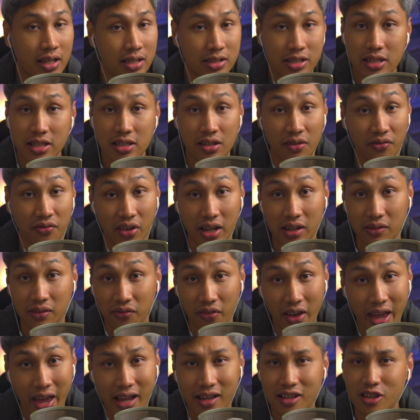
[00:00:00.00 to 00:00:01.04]
Just a fun
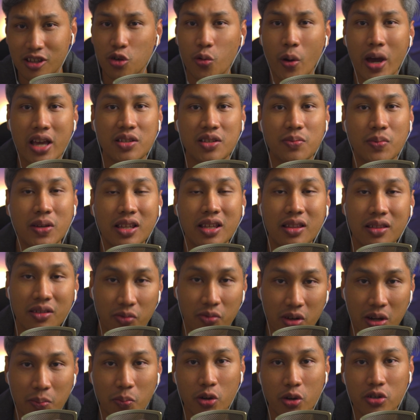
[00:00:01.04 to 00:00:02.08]
fact, USB
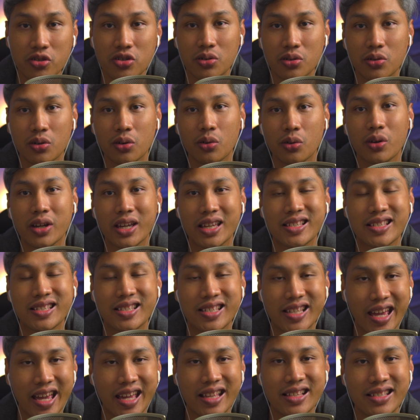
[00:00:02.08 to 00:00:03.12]
3.0 is
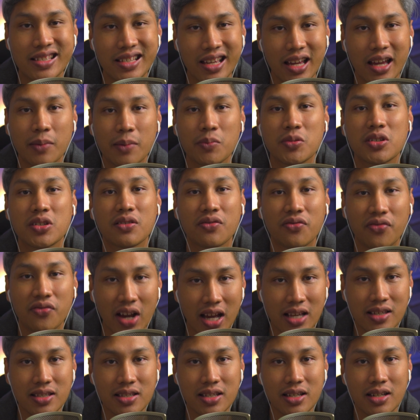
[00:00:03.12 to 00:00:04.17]
10 times
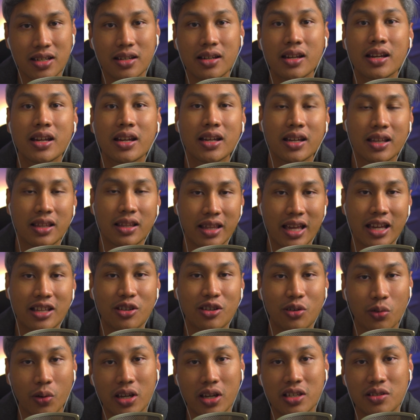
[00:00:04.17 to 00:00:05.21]
faster than
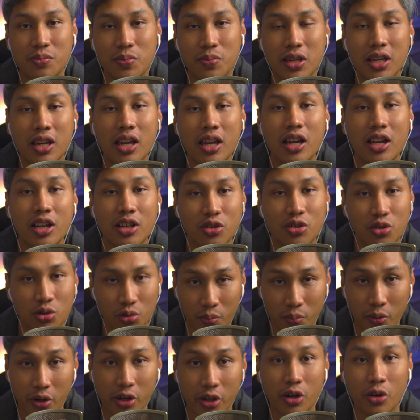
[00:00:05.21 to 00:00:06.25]
USB
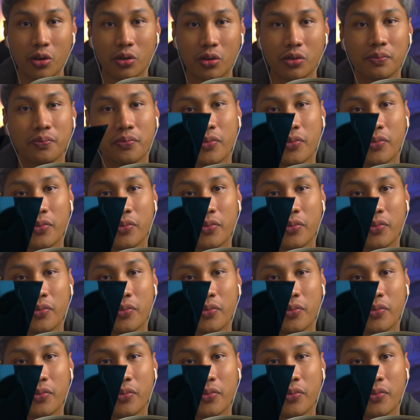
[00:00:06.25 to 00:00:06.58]
2.0.